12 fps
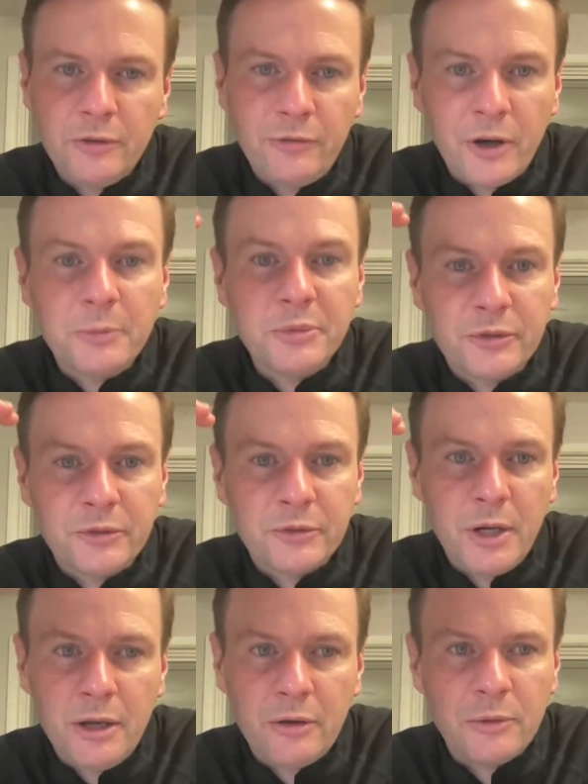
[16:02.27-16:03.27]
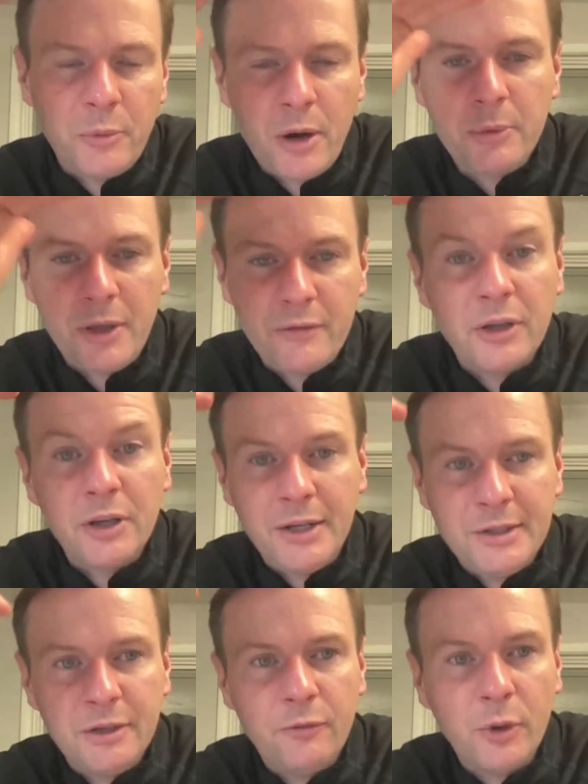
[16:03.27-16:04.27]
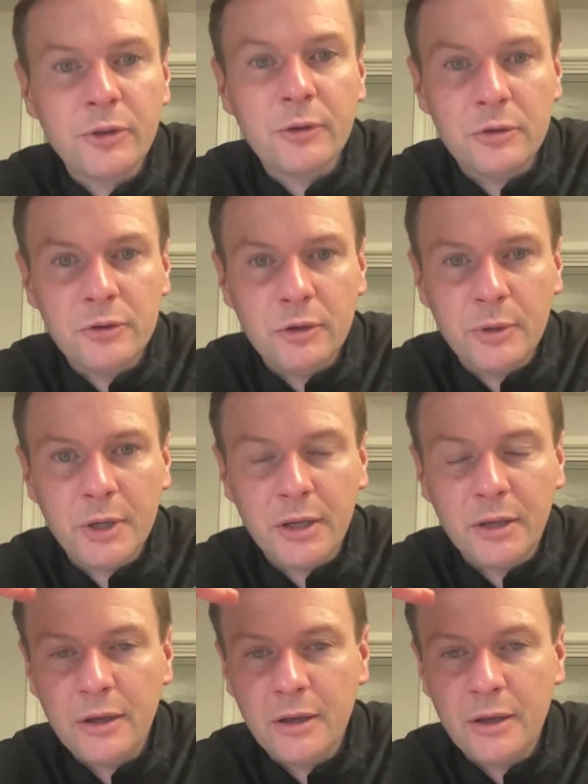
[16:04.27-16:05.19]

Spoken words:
the farm system right now are probably have a good idea of what they're doing.